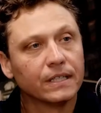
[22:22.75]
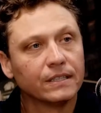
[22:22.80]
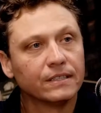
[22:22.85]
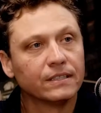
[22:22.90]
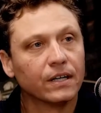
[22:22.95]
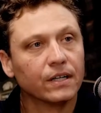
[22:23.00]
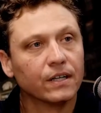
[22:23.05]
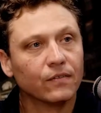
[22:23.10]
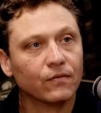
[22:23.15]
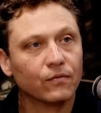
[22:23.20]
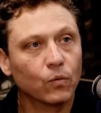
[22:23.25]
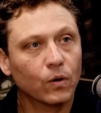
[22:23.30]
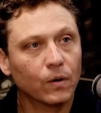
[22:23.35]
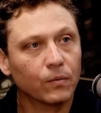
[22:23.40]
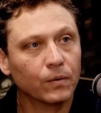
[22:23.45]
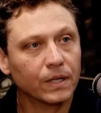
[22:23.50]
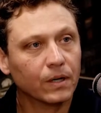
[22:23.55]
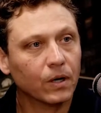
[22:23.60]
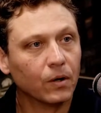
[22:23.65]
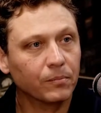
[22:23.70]
a ton of what
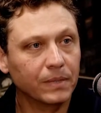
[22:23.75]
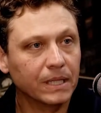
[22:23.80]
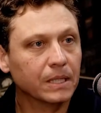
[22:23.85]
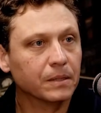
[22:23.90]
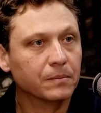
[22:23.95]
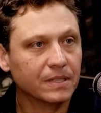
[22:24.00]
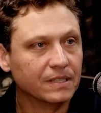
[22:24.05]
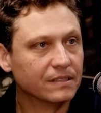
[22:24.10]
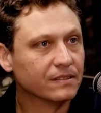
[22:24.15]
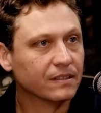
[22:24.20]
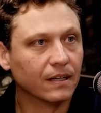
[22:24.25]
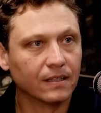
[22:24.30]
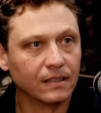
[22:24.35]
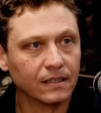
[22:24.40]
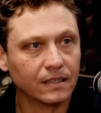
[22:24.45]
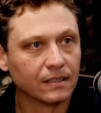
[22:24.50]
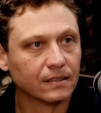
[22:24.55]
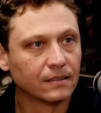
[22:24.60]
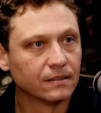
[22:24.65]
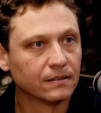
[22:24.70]
we call B2b selling.